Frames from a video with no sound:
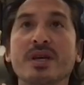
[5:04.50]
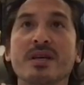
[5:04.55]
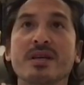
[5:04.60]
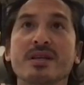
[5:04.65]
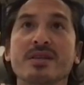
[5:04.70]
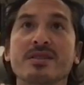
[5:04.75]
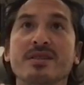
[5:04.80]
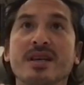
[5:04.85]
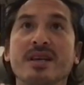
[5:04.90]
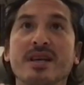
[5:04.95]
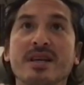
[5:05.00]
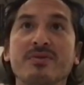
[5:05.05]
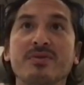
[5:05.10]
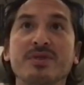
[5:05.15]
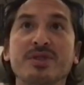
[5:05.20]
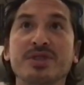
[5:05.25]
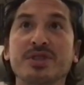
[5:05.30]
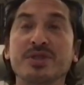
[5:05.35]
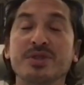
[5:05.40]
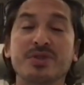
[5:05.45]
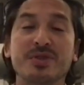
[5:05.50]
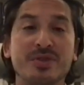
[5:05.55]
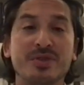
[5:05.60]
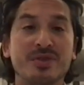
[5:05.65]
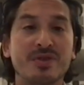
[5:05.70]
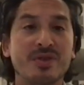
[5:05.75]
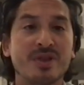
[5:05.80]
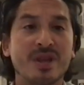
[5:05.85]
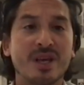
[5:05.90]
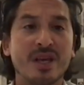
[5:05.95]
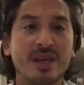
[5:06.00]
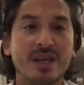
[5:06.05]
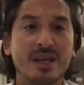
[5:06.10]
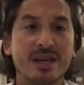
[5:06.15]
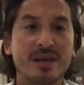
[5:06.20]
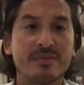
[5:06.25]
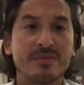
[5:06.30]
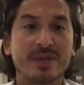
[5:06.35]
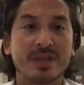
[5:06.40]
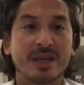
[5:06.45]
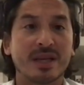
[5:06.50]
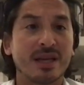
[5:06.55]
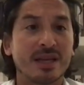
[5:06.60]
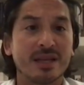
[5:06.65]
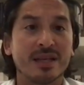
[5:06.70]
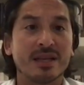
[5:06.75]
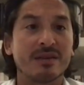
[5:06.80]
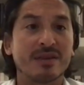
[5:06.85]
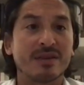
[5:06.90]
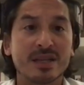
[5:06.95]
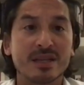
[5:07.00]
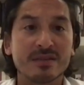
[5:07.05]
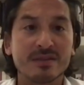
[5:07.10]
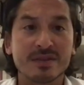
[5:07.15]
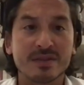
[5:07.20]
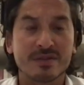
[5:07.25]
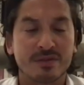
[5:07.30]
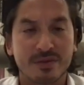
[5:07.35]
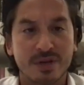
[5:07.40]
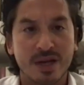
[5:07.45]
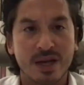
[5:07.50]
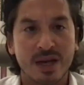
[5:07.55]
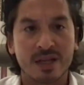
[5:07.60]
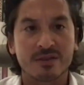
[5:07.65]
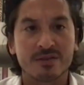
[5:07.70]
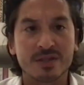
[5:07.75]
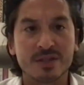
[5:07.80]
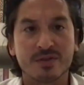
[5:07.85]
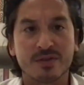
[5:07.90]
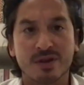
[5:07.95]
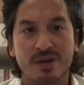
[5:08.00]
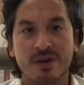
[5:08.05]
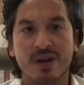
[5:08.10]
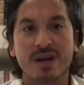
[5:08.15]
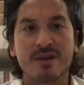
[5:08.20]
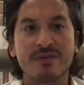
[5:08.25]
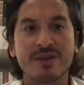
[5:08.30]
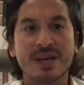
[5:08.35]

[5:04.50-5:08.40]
say reduce the killing of elephants for their ivory.